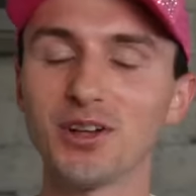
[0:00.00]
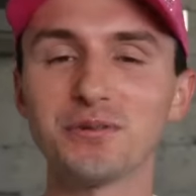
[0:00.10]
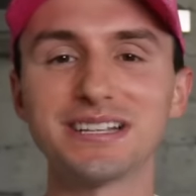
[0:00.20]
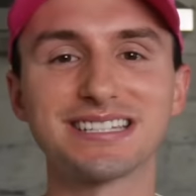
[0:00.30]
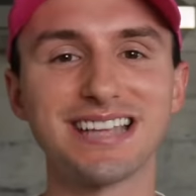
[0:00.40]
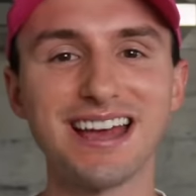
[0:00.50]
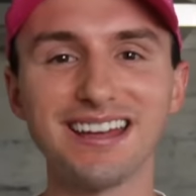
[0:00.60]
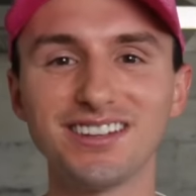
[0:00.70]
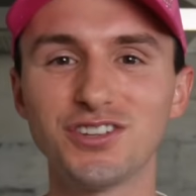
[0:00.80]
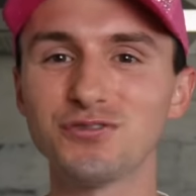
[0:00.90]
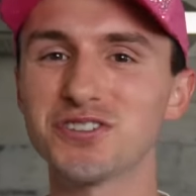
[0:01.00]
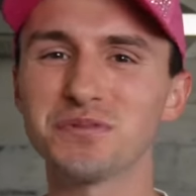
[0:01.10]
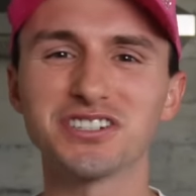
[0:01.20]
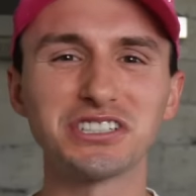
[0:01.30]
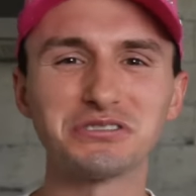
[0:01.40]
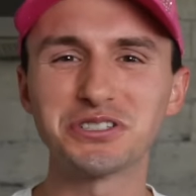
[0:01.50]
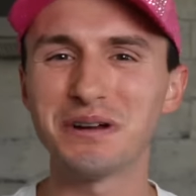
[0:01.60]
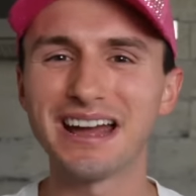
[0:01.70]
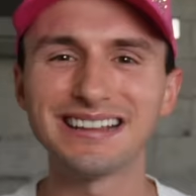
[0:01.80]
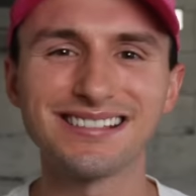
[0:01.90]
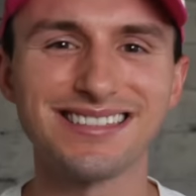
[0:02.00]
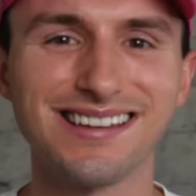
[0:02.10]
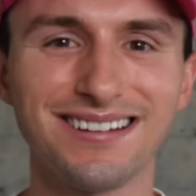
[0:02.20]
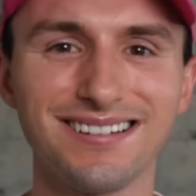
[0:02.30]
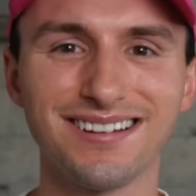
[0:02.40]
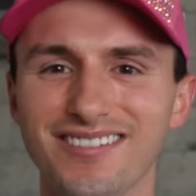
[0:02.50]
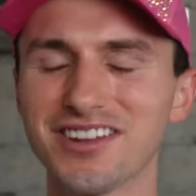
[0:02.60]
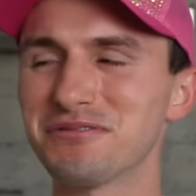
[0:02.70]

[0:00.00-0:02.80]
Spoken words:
always say YouTubers don't do anything. All they